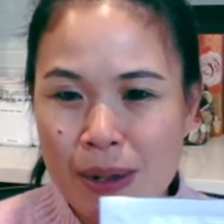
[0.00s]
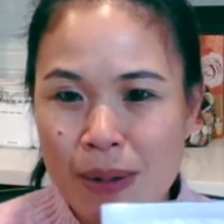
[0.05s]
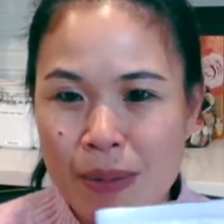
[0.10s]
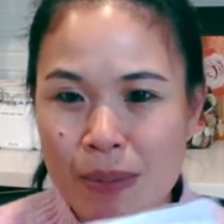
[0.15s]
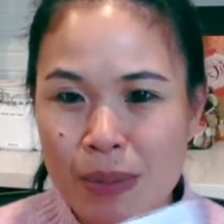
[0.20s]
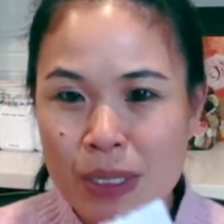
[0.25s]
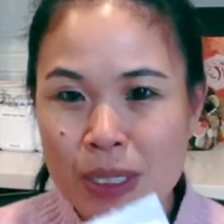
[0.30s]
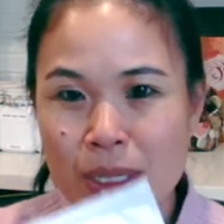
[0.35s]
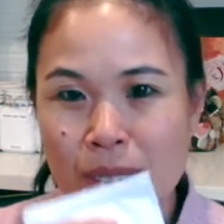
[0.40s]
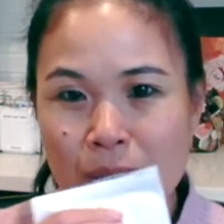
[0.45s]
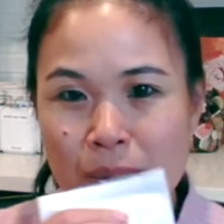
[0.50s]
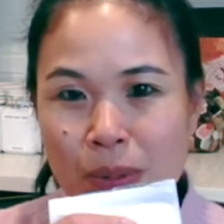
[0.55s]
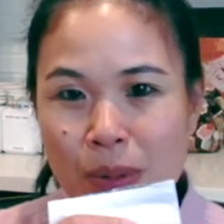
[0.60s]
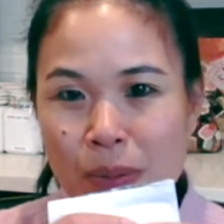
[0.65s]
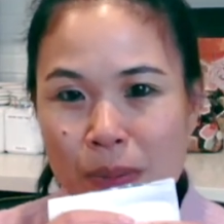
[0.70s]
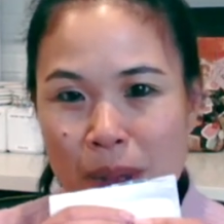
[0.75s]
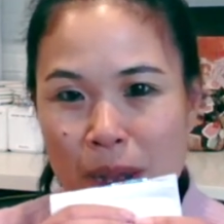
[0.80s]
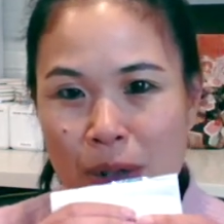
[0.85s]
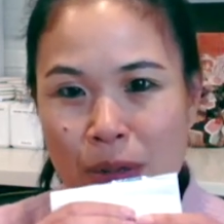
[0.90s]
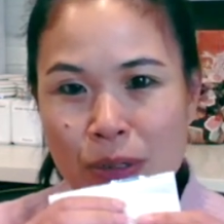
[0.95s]
sealable
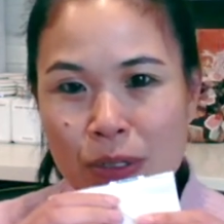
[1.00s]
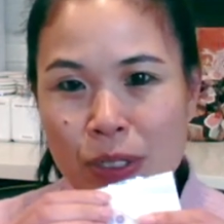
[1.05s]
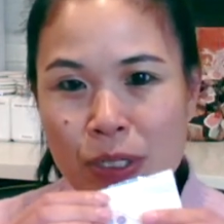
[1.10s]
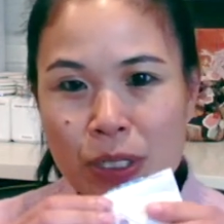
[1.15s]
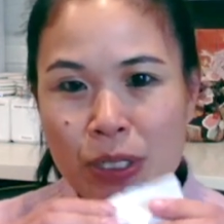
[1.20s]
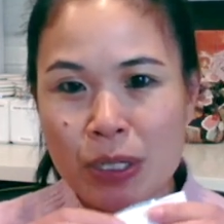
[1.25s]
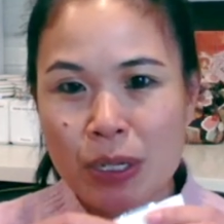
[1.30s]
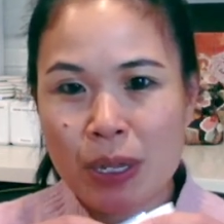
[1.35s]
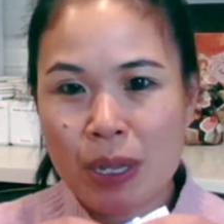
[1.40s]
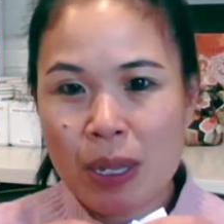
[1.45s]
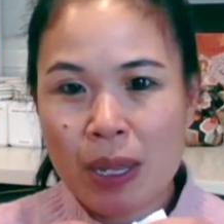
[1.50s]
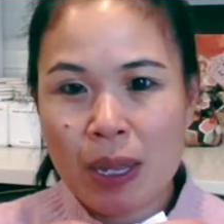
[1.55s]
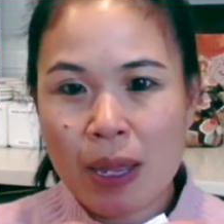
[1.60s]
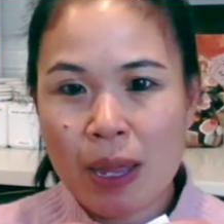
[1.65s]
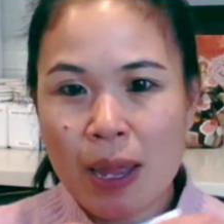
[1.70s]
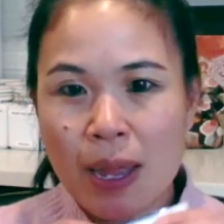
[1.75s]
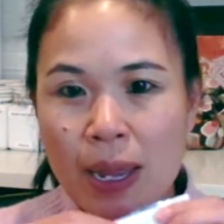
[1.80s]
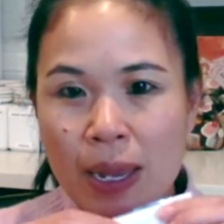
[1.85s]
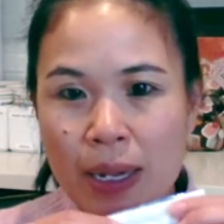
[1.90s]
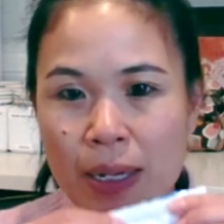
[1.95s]
pouch,
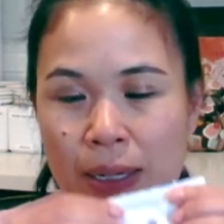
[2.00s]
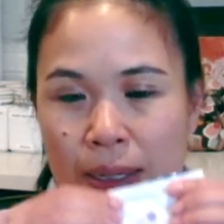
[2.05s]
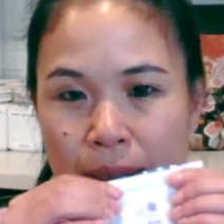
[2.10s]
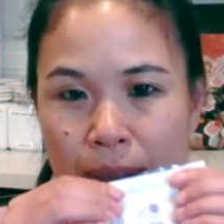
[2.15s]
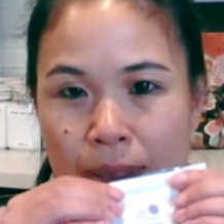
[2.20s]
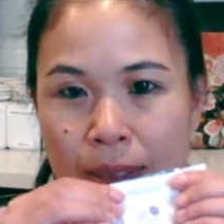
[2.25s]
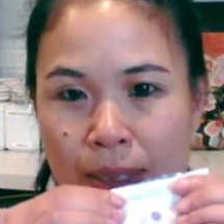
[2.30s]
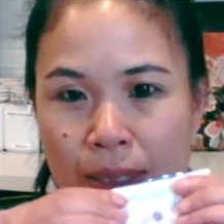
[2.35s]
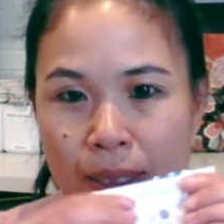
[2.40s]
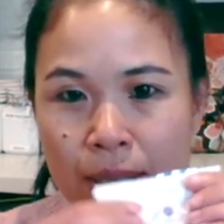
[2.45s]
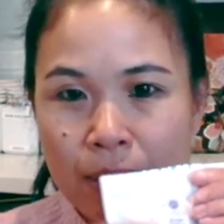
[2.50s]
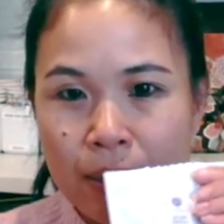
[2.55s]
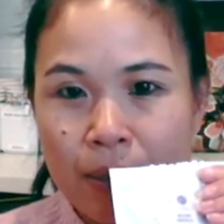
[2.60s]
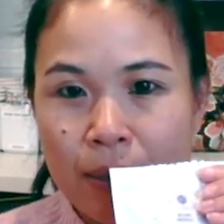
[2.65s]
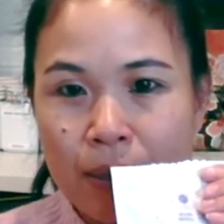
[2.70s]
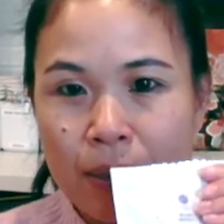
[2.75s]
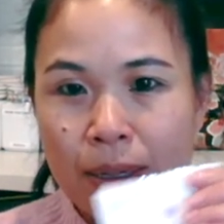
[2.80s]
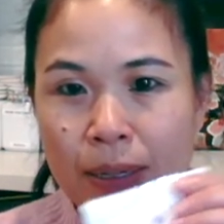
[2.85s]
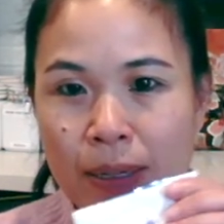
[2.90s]
and this is